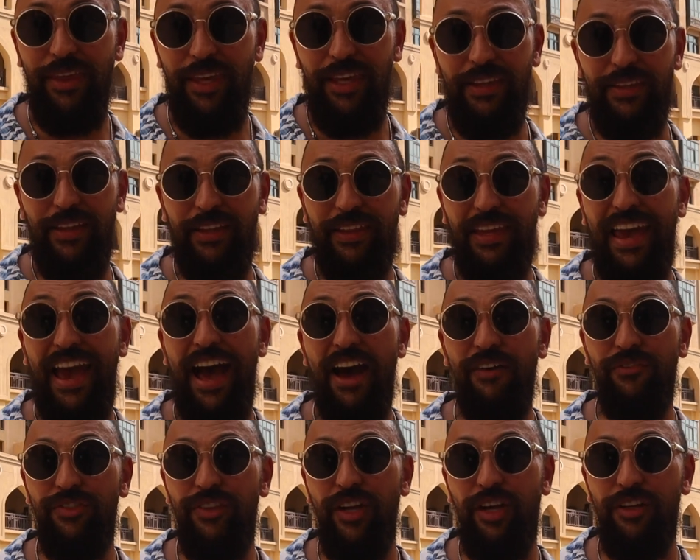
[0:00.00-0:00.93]
thing that I
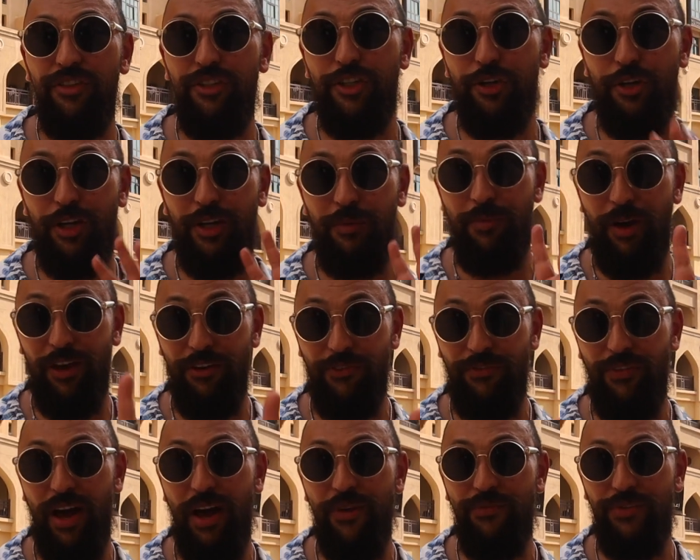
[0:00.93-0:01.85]
have done during my
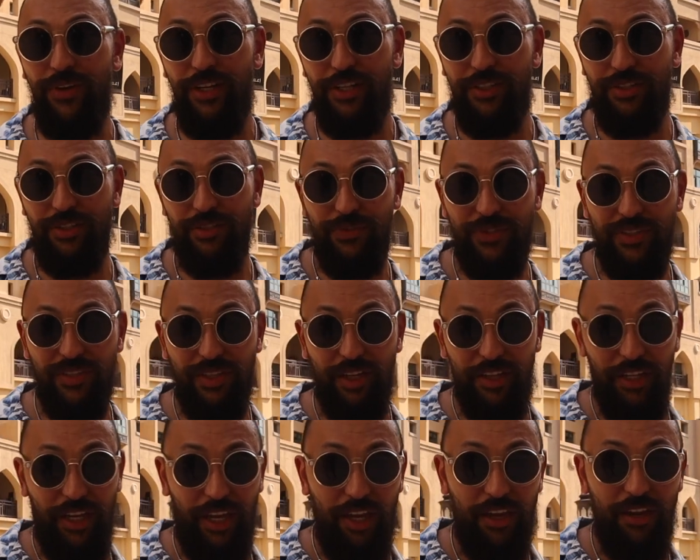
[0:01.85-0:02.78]
5 years of
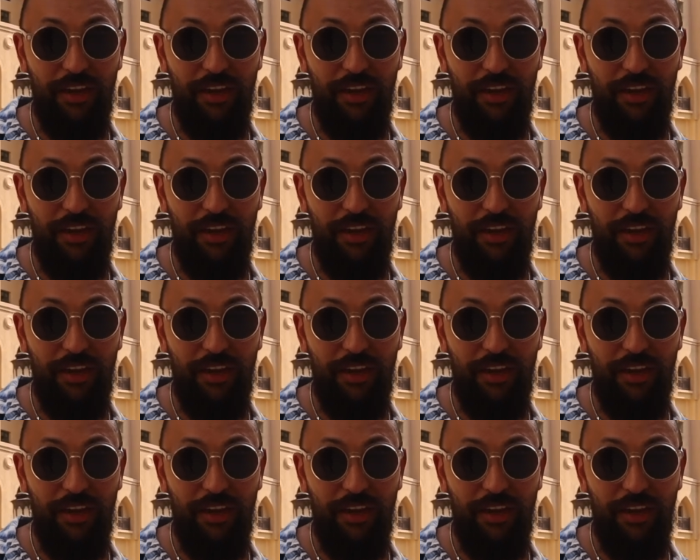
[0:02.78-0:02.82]
study.